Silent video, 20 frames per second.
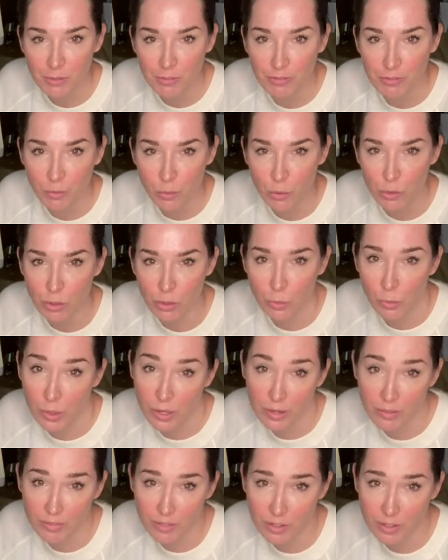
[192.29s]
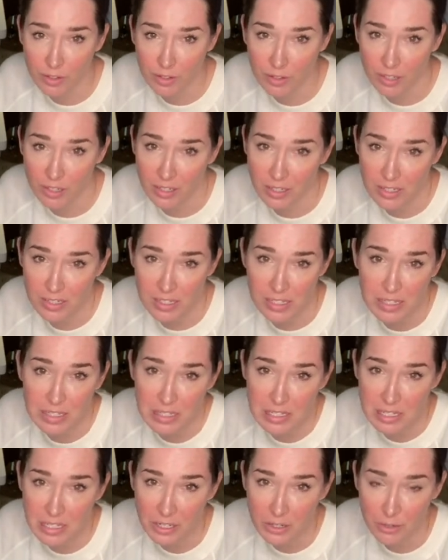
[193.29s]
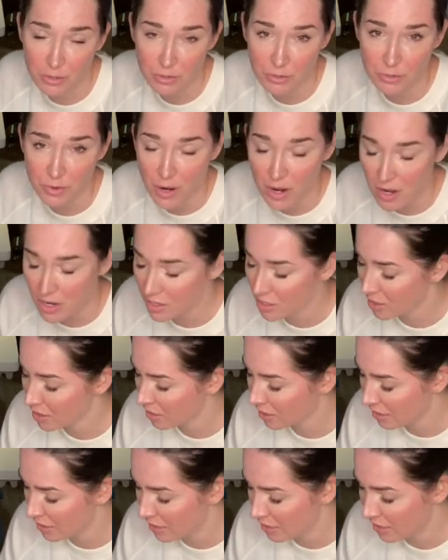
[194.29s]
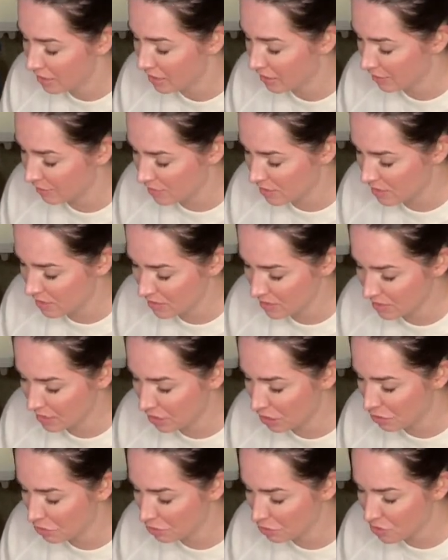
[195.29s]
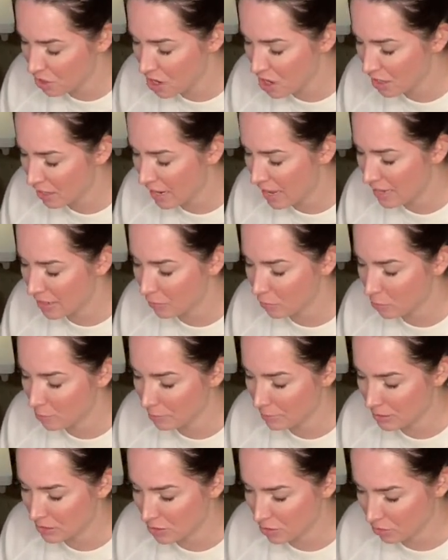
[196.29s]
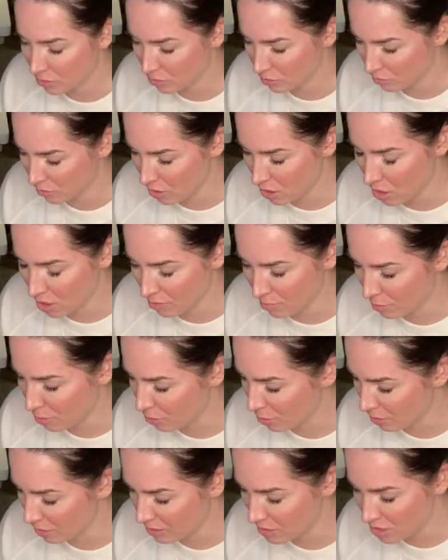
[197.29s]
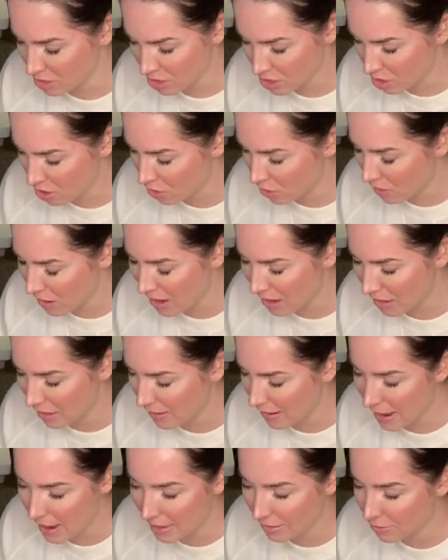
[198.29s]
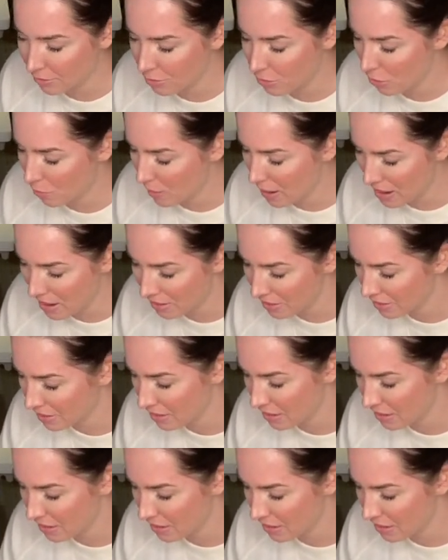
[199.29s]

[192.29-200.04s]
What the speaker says: for whatever seasoning goes wrong, if seasoning goes wrong, and I won't be so heartbroken. So I don't know why,